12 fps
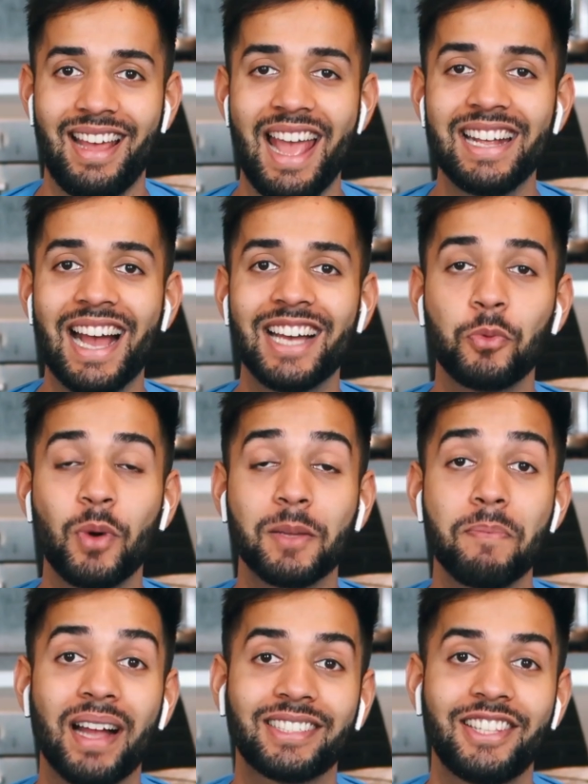Hey guys,
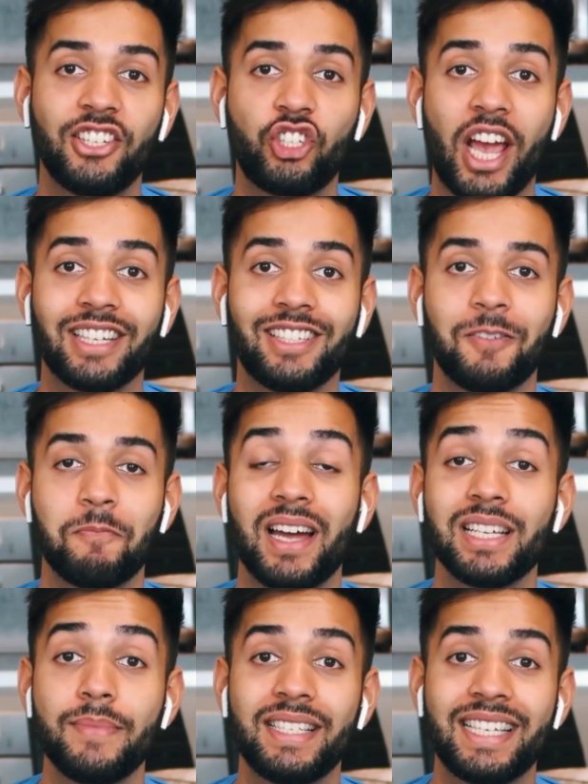welcome back to the channel. My
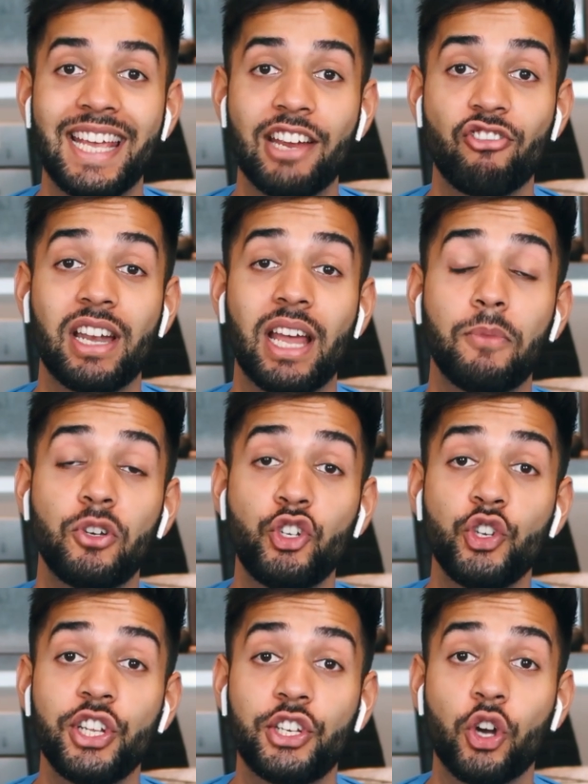name is Kieran, I'm a
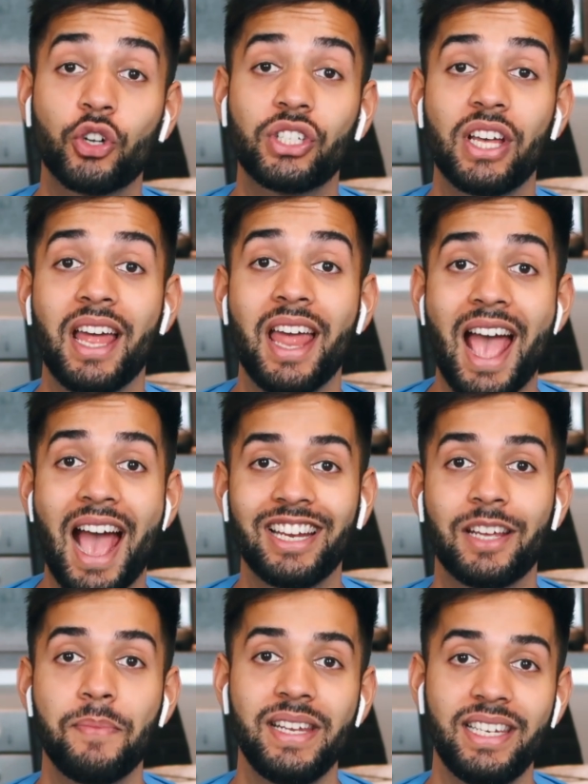junior doctor and a
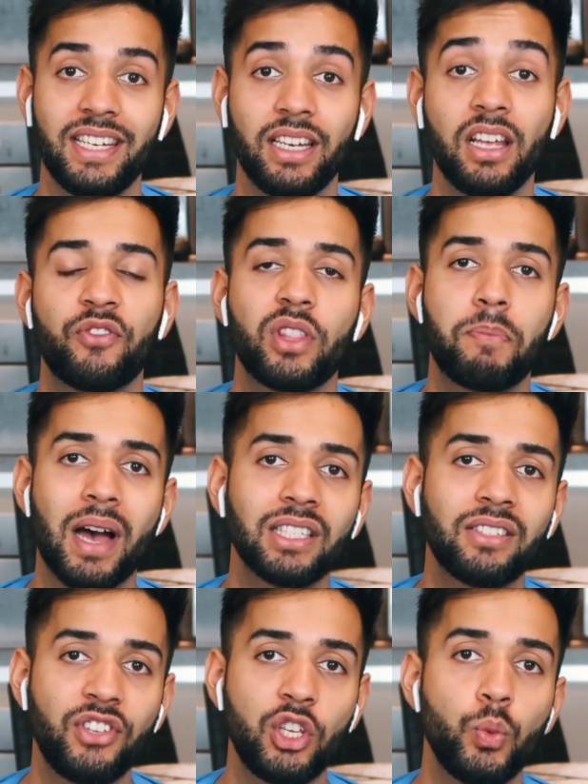comedian. For the
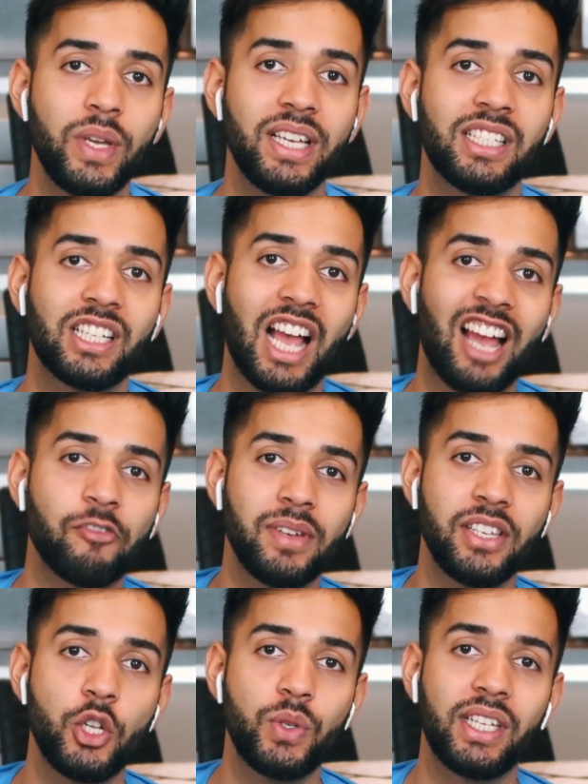past few weeks, I've
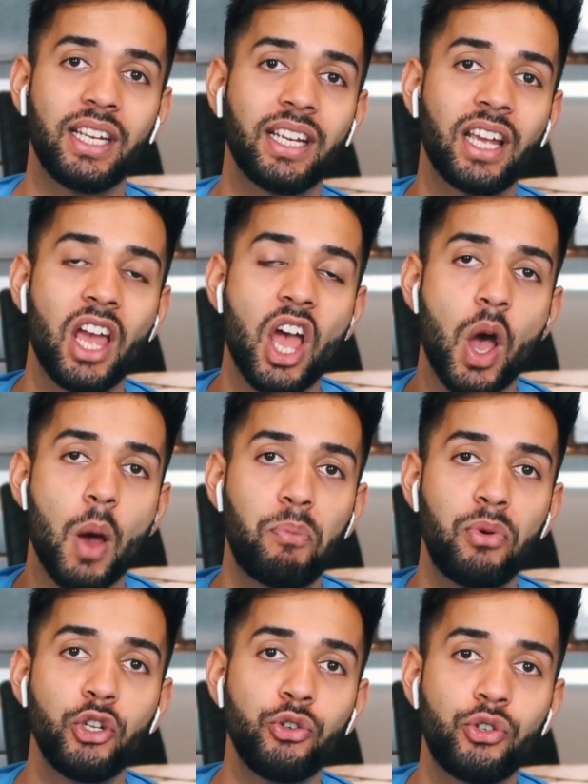been using a
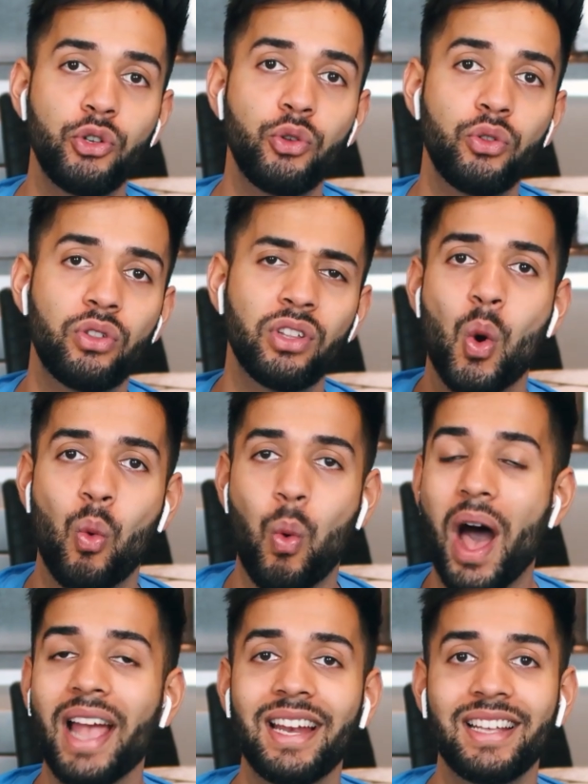Bluetooth
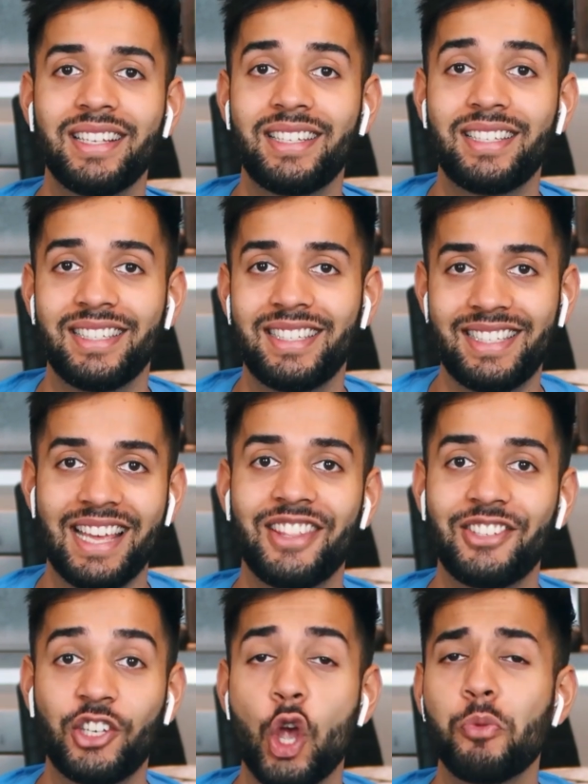wireless
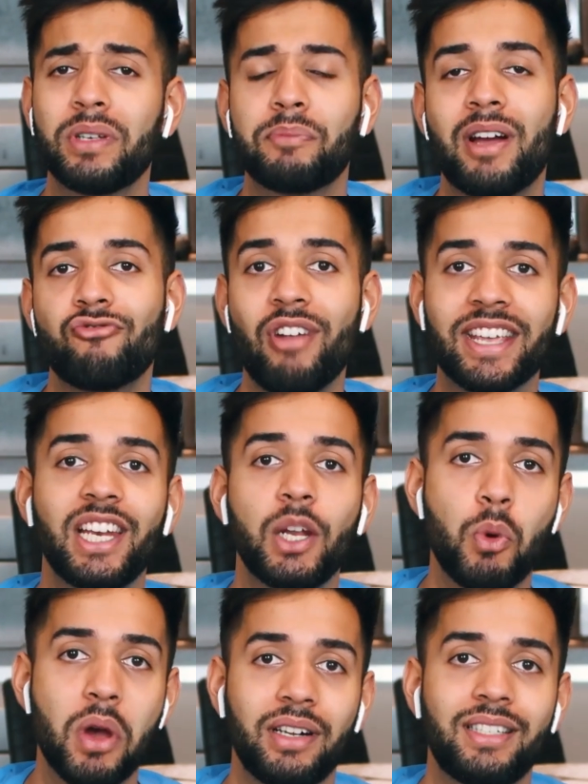stethoscope as my regular
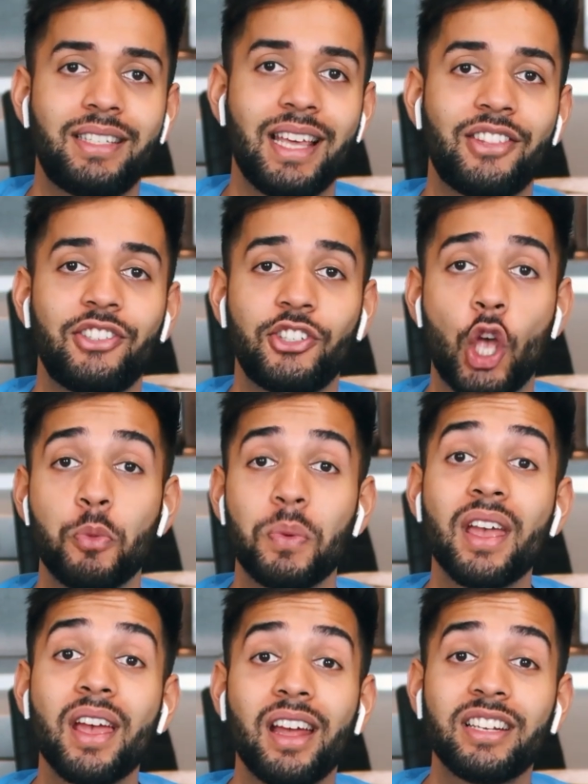work stethoscope
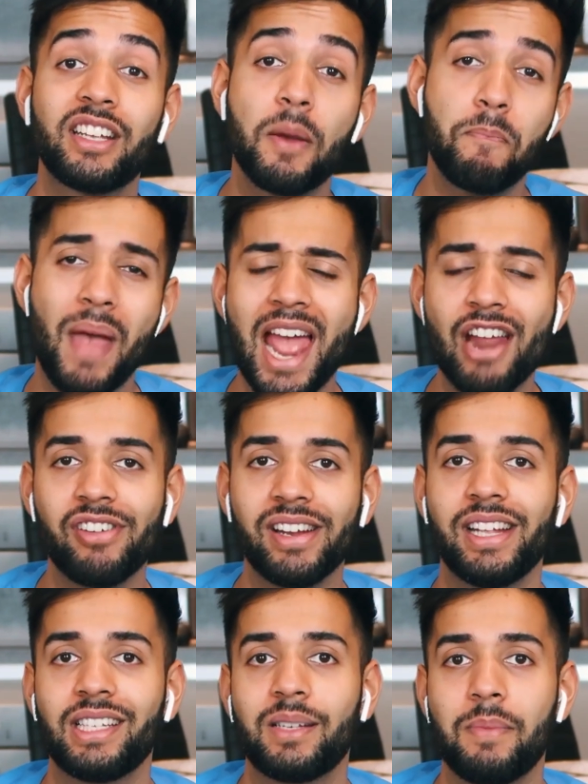and comparing
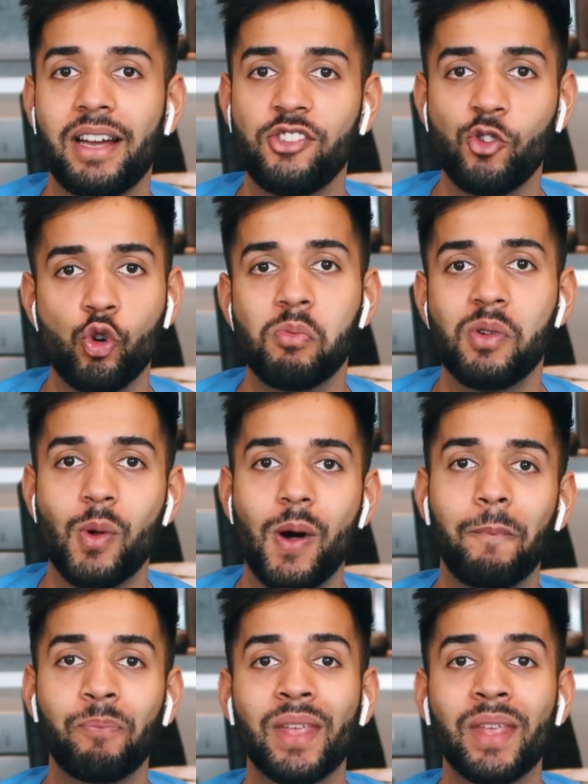it to my normal one.